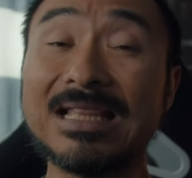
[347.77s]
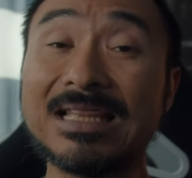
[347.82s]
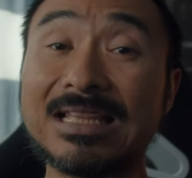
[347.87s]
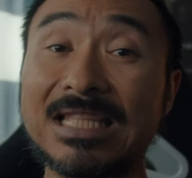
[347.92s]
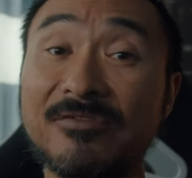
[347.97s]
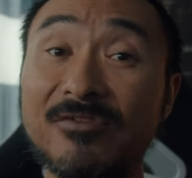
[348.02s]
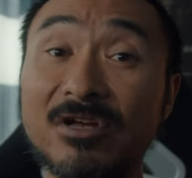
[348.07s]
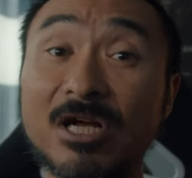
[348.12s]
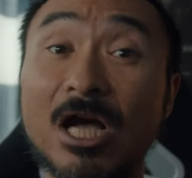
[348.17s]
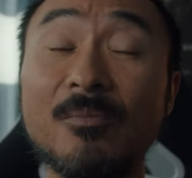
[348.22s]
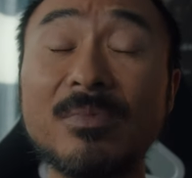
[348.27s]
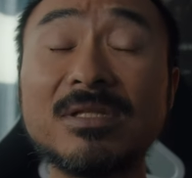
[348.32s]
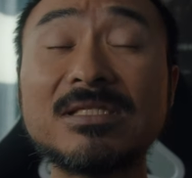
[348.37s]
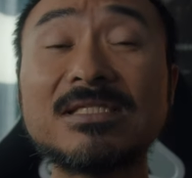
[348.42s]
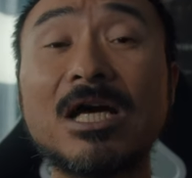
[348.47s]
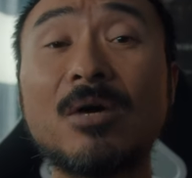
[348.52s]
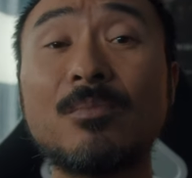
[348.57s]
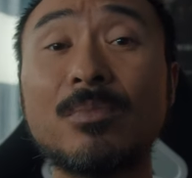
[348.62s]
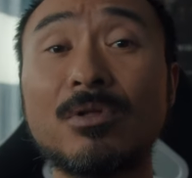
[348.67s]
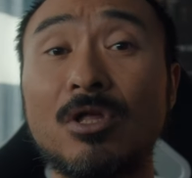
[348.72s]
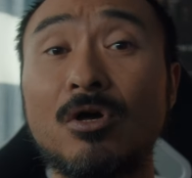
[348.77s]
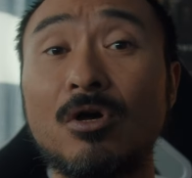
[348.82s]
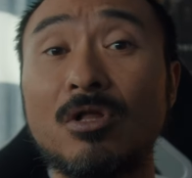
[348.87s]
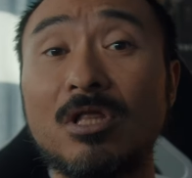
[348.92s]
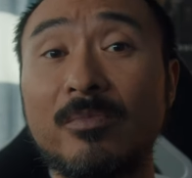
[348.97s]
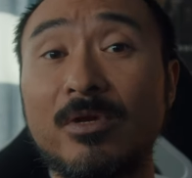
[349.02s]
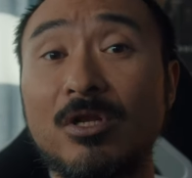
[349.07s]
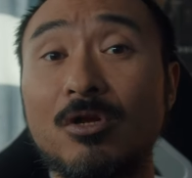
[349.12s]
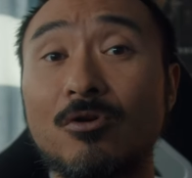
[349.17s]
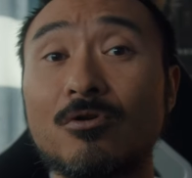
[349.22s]
Leave a comment down below,
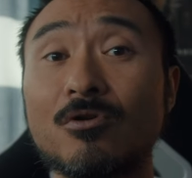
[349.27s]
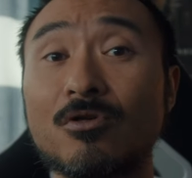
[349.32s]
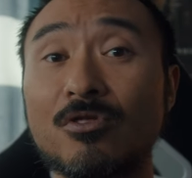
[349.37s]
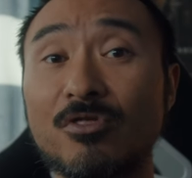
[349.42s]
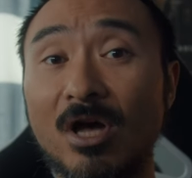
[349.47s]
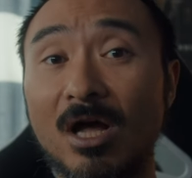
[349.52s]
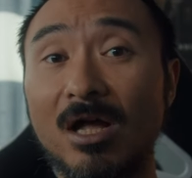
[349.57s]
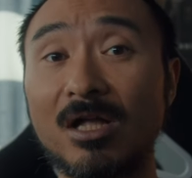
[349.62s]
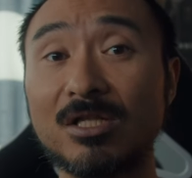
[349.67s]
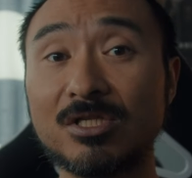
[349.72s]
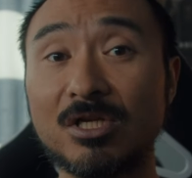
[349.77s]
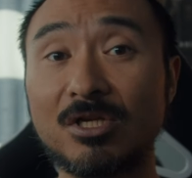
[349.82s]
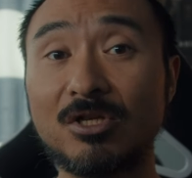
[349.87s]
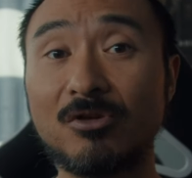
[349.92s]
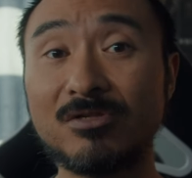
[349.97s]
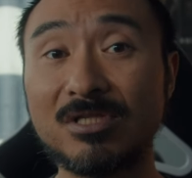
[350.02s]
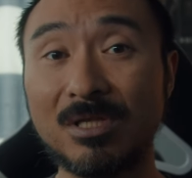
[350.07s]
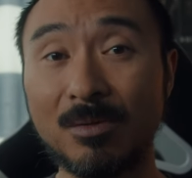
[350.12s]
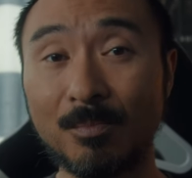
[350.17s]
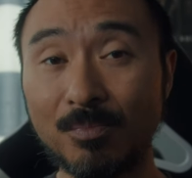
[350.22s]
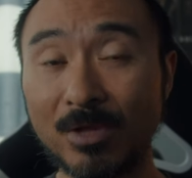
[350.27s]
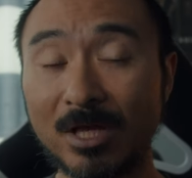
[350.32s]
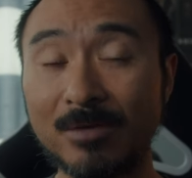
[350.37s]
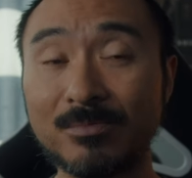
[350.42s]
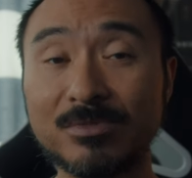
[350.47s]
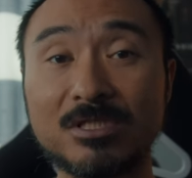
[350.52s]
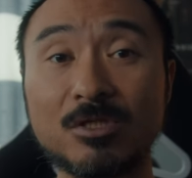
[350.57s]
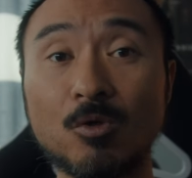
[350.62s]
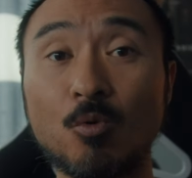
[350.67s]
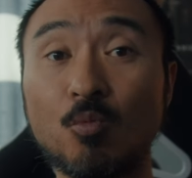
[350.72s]
let me know your thoughts on using
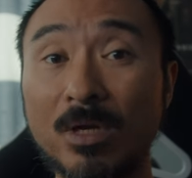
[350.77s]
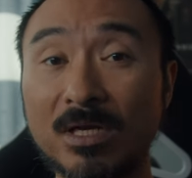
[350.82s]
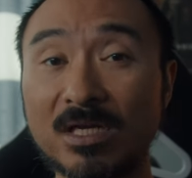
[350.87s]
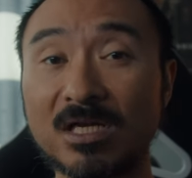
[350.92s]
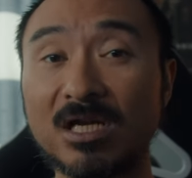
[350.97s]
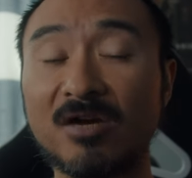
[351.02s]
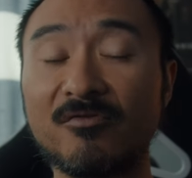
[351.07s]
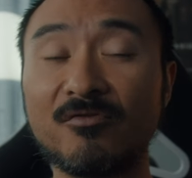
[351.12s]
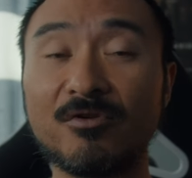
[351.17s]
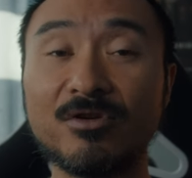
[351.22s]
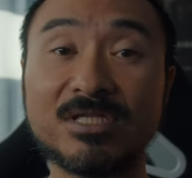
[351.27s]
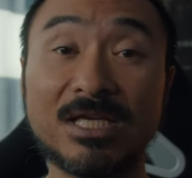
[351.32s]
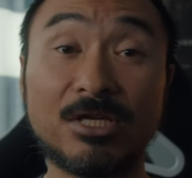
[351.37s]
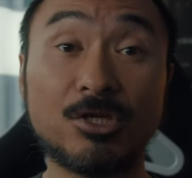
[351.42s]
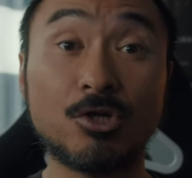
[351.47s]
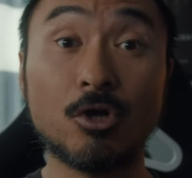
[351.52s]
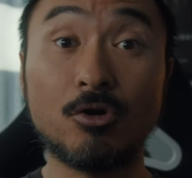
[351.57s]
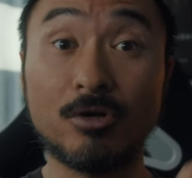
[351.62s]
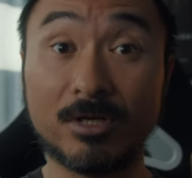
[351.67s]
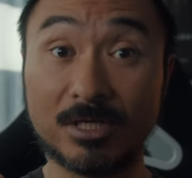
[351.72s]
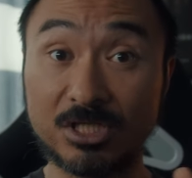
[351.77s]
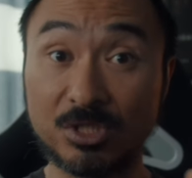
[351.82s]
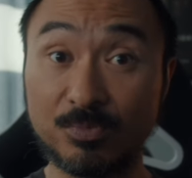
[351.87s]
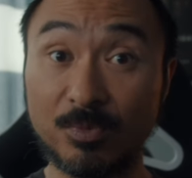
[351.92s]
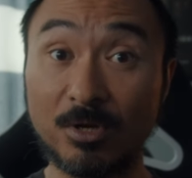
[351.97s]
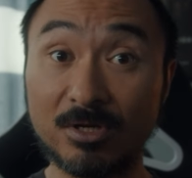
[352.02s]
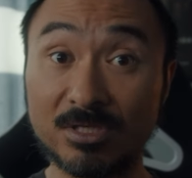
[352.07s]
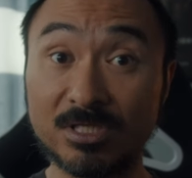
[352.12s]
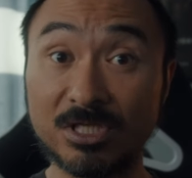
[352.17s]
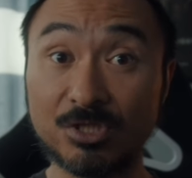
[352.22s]
blimps, so wind covers, and your own
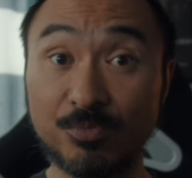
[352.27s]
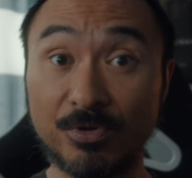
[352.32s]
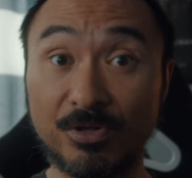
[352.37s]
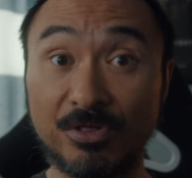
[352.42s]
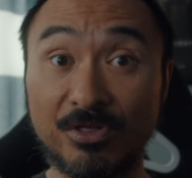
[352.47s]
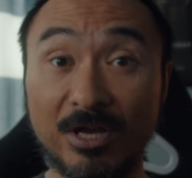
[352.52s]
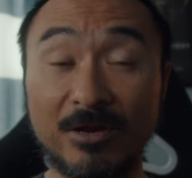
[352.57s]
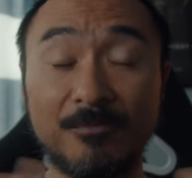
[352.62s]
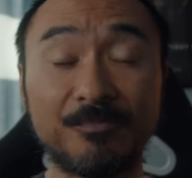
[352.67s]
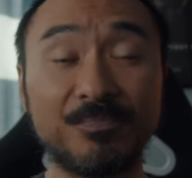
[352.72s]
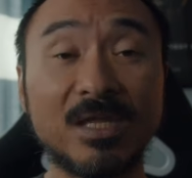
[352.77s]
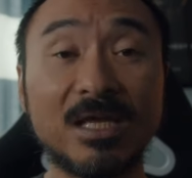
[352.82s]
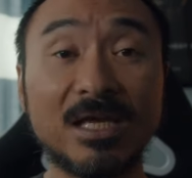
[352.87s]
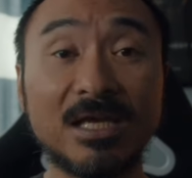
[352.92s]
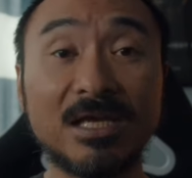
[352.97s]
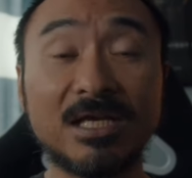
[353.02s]
experiences with them.